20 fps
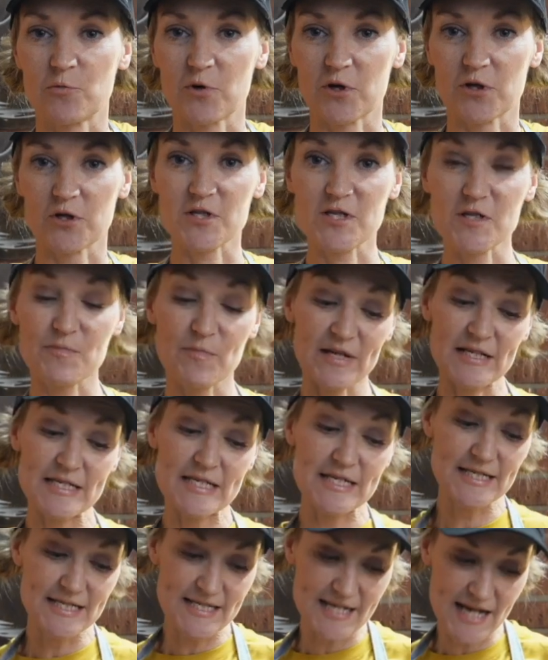works. But
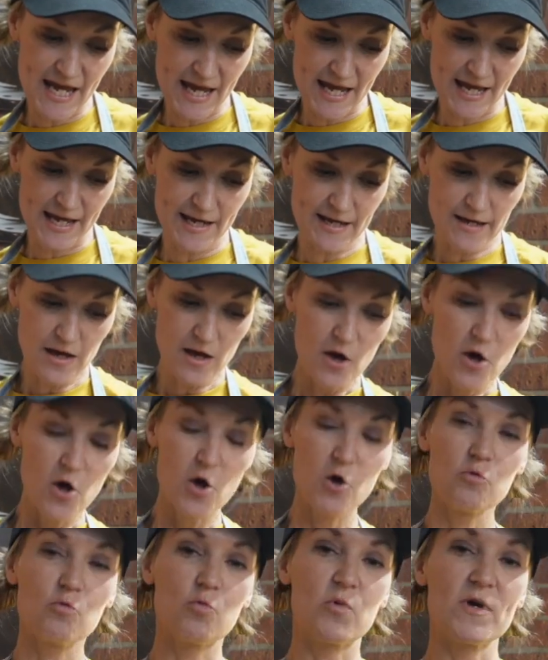today
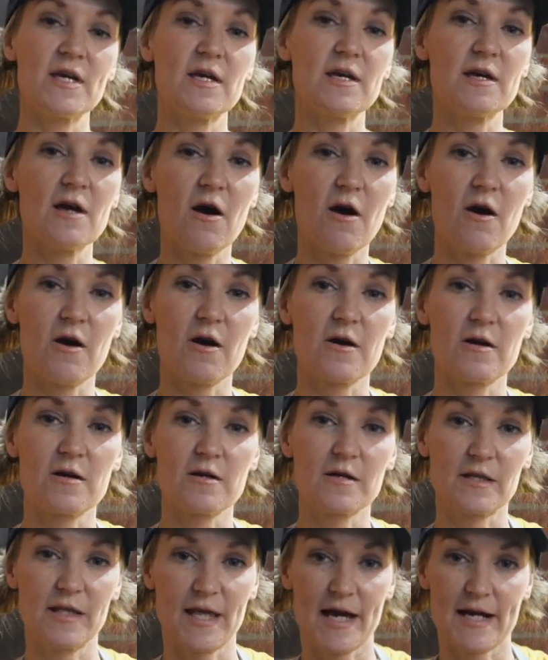we
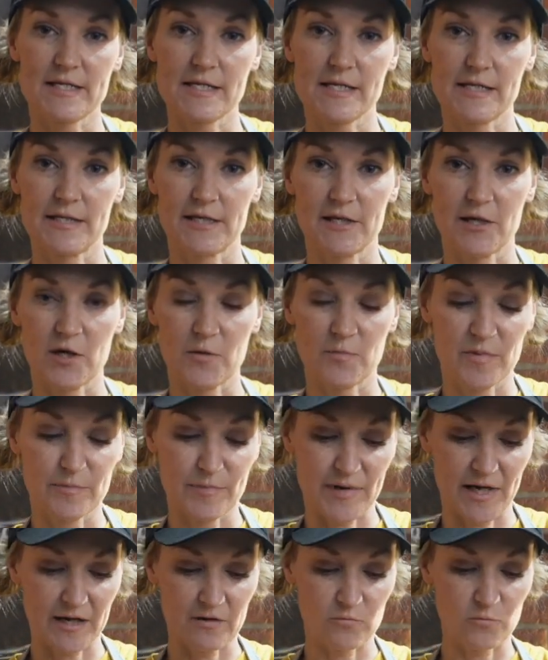are classing it up a
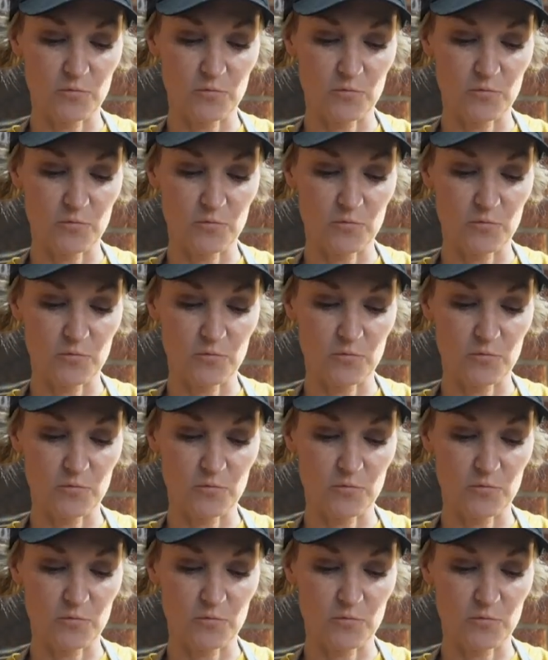bit.